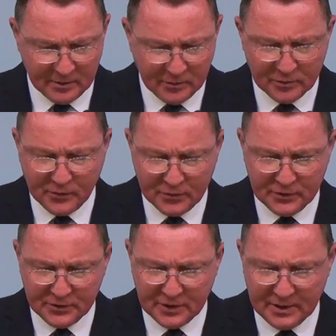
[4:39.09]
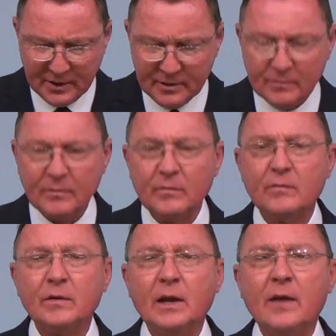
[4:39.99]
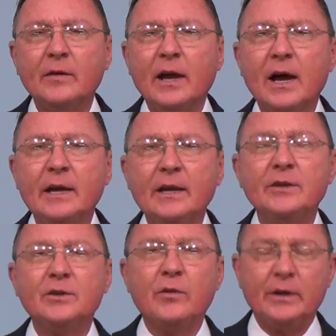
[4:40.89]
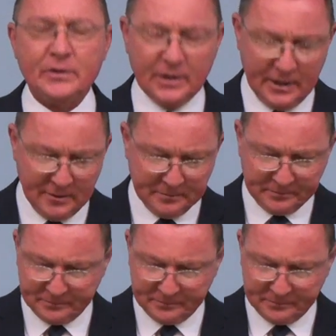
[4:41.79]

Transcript: those verses say that every eye is going to see him,